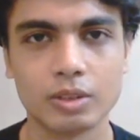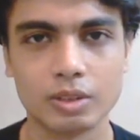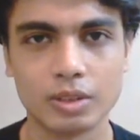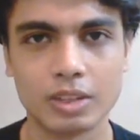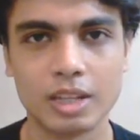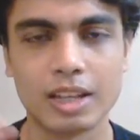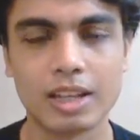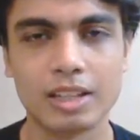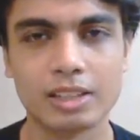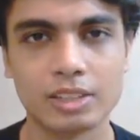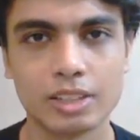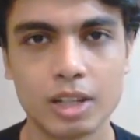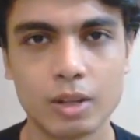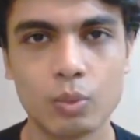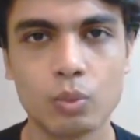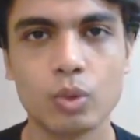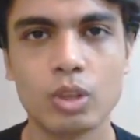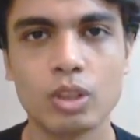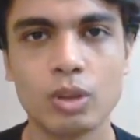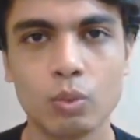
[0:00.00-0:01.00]
like I said,
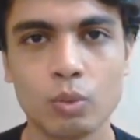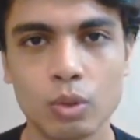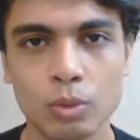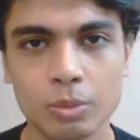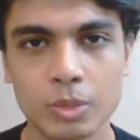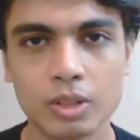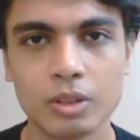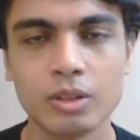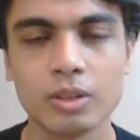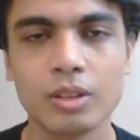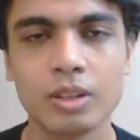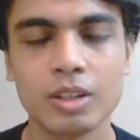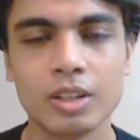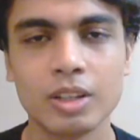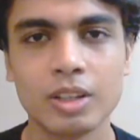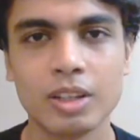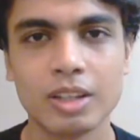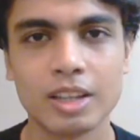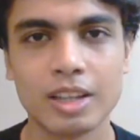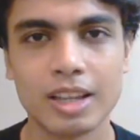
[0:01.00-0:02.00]
with the woman
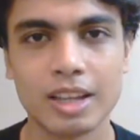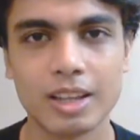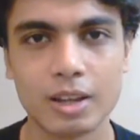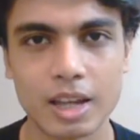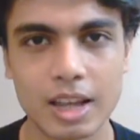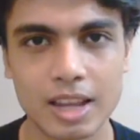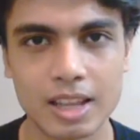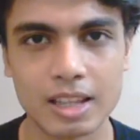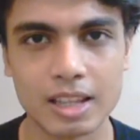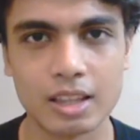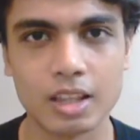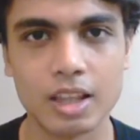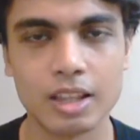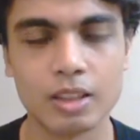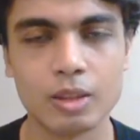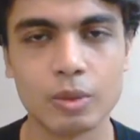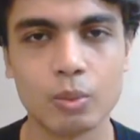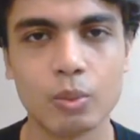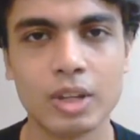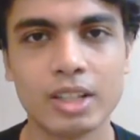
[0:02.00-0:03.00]
and
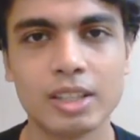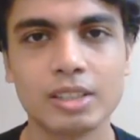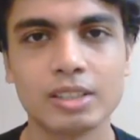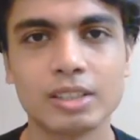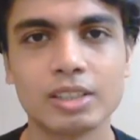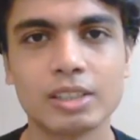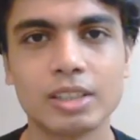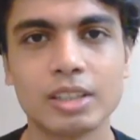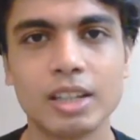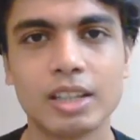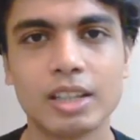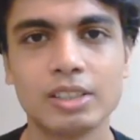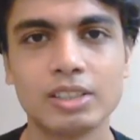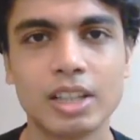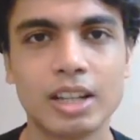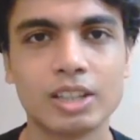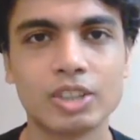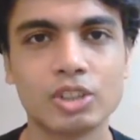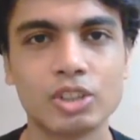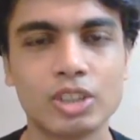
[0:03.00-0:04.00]
the wings, is
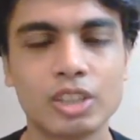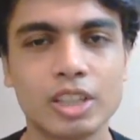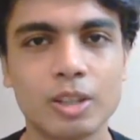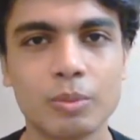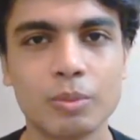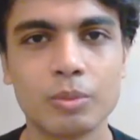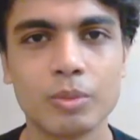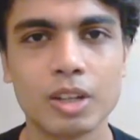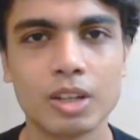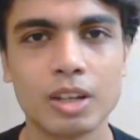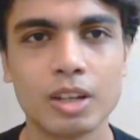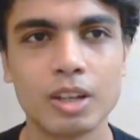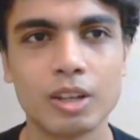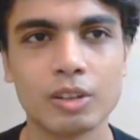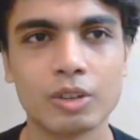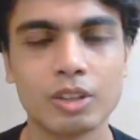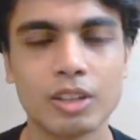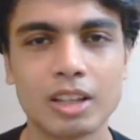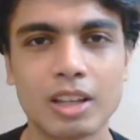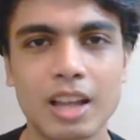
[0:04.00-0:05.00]
that she can, I
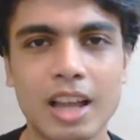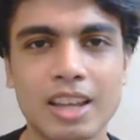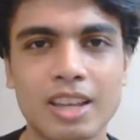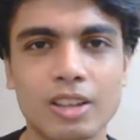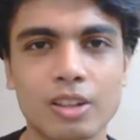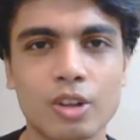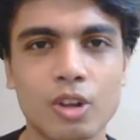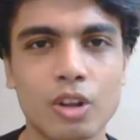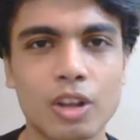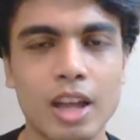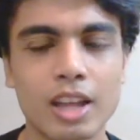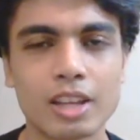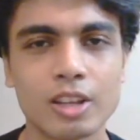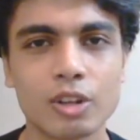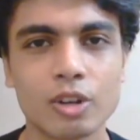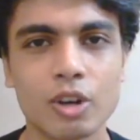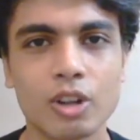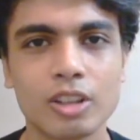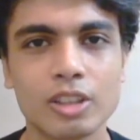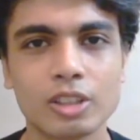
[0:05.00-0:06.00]
can
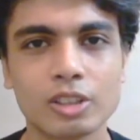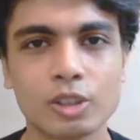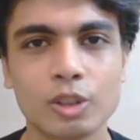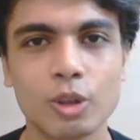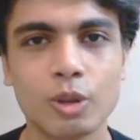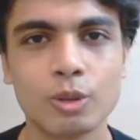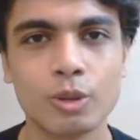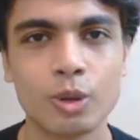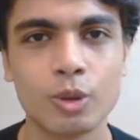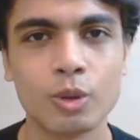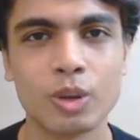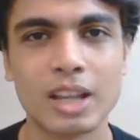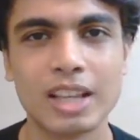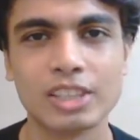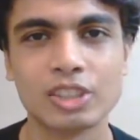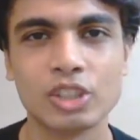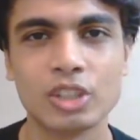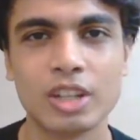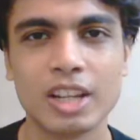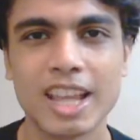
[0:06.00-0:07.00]
call this logo
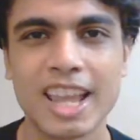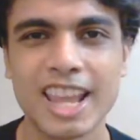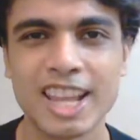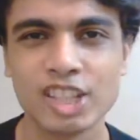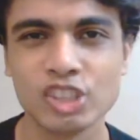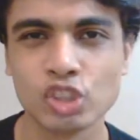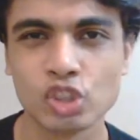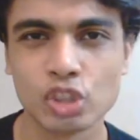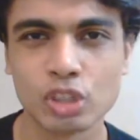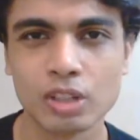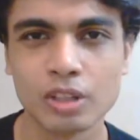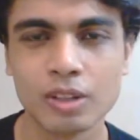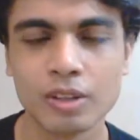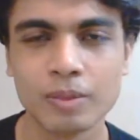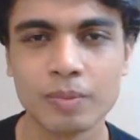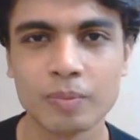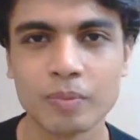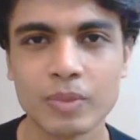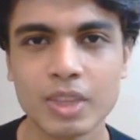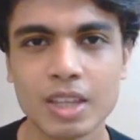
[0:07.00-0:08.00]
as an angel,
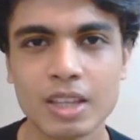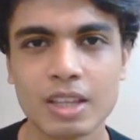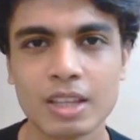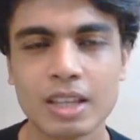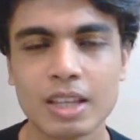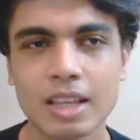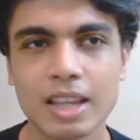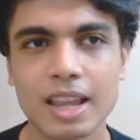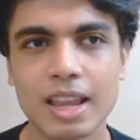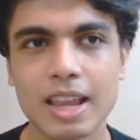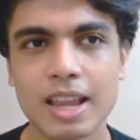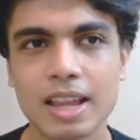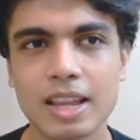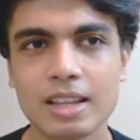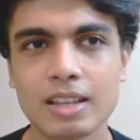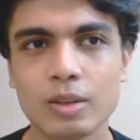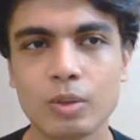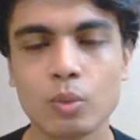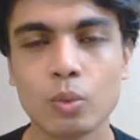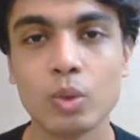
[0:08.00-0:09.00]

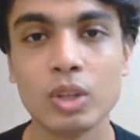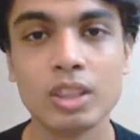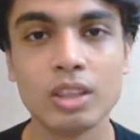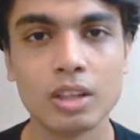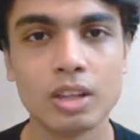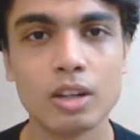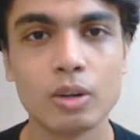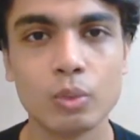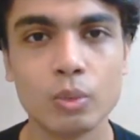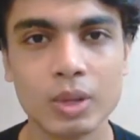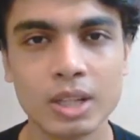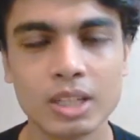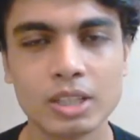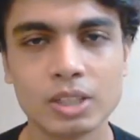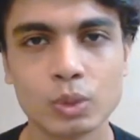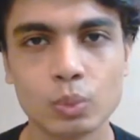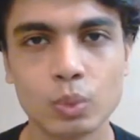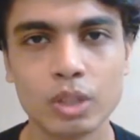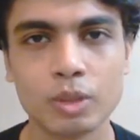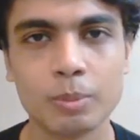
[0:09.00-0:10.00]
and with her
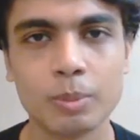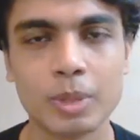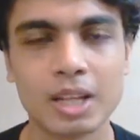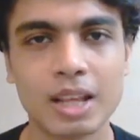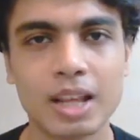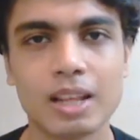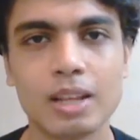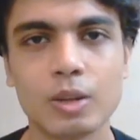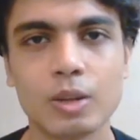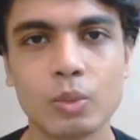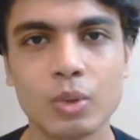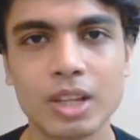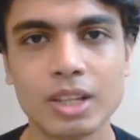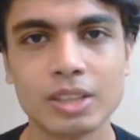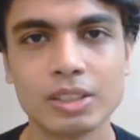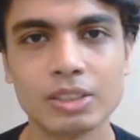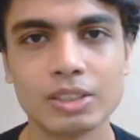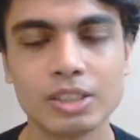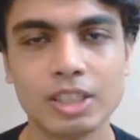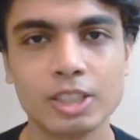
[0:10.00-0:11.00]
wings, with metallic
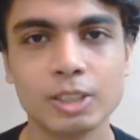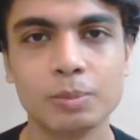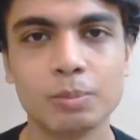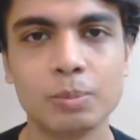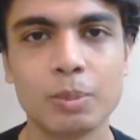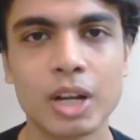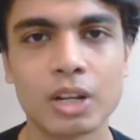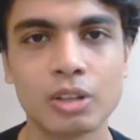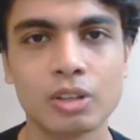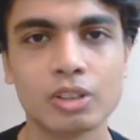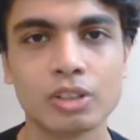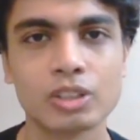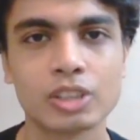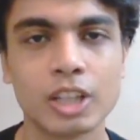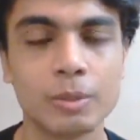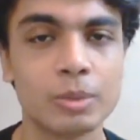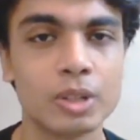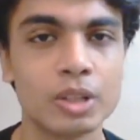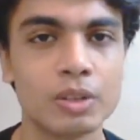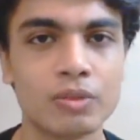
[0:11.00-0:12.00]
wings, these metals can
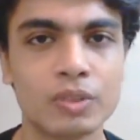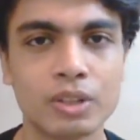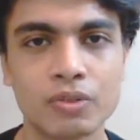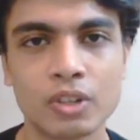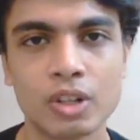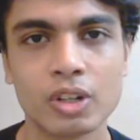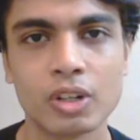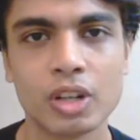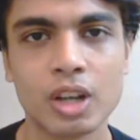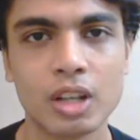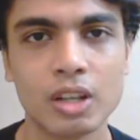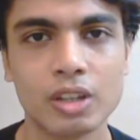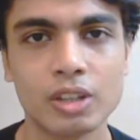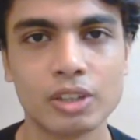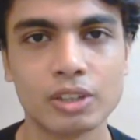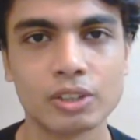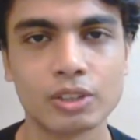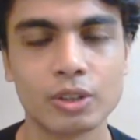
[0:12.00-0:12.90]
be of different colors,